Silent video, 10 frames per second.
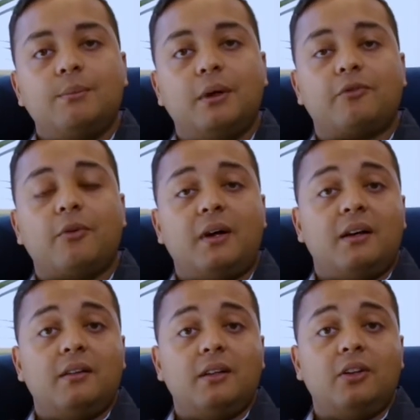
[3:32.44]
but from
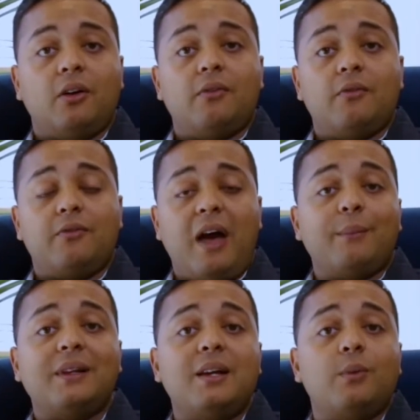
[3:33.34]
a you know
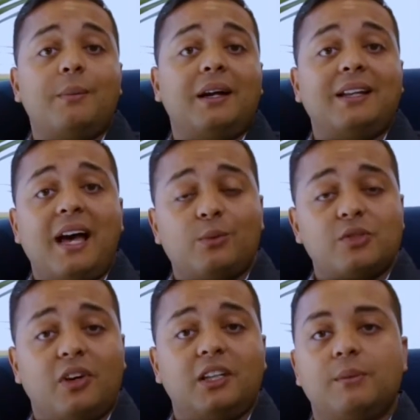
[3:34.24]
family where my dad
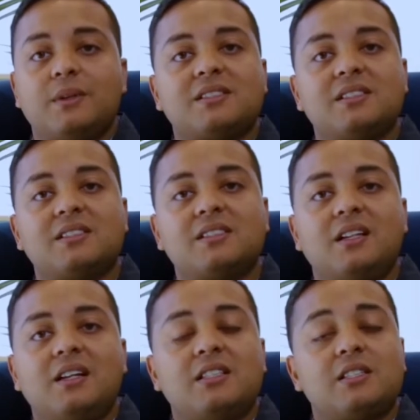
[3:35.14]
was running a business,
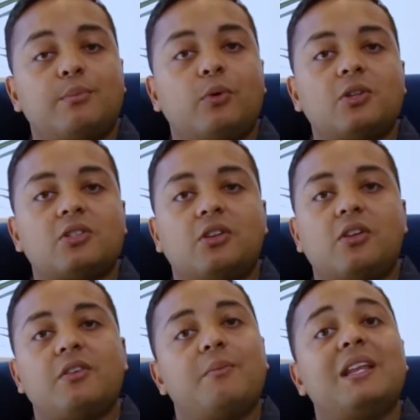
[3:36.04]
it's important to know
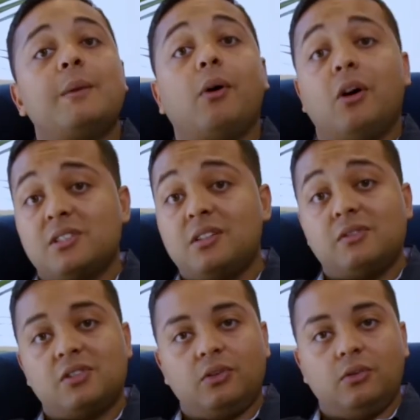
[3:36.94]
there are many
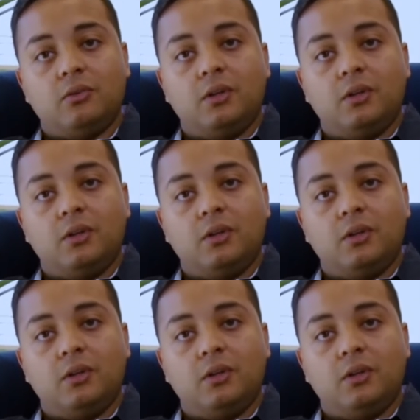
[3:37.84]
positives too.